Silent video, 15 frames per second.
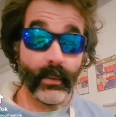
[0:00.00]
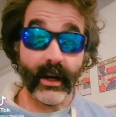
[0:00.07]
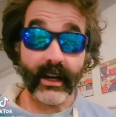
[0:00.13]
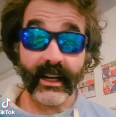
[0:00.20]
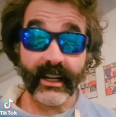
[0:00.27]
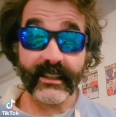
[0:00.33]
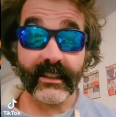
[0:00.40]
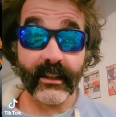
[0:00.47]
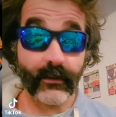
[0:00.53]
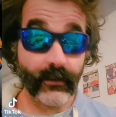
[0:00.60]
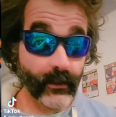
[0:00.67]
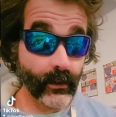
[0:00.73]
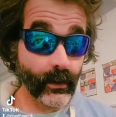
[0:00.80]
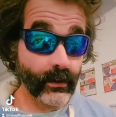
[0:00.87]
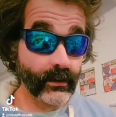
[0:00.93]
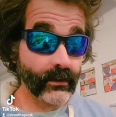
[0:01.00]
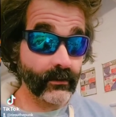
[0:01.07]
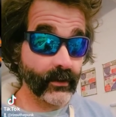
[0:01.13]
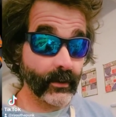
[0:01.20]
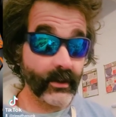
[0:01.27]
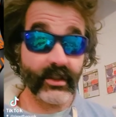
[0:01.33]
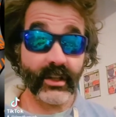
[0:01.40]
Lancaster
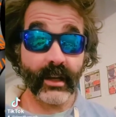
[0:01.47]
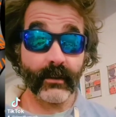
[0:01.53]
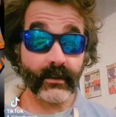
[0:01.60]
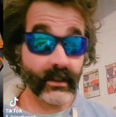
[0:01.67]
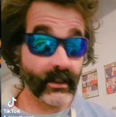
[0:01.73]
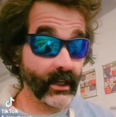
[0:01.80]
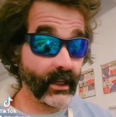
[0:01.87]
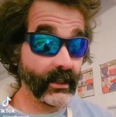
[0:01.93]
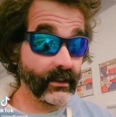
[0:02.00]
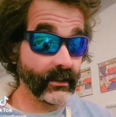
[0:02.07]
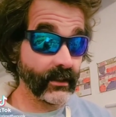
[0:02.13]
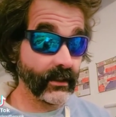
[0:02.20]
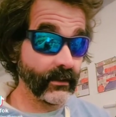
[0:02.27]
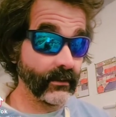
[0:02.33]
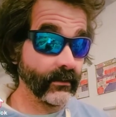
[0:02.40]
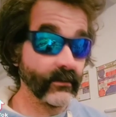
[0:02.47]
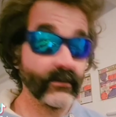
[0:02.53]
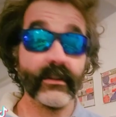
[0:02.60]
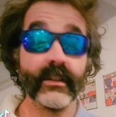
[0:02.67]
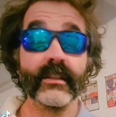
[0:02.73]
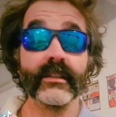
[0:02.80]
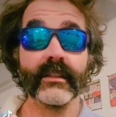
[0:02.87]
Philosophy chapter 18
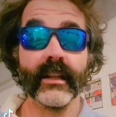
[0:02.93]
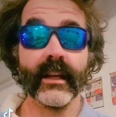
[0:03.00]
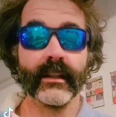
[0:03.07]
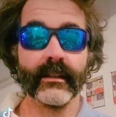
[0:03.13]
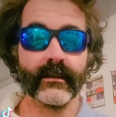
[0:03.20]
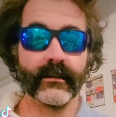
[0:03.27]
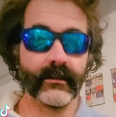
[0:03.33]
verse 9.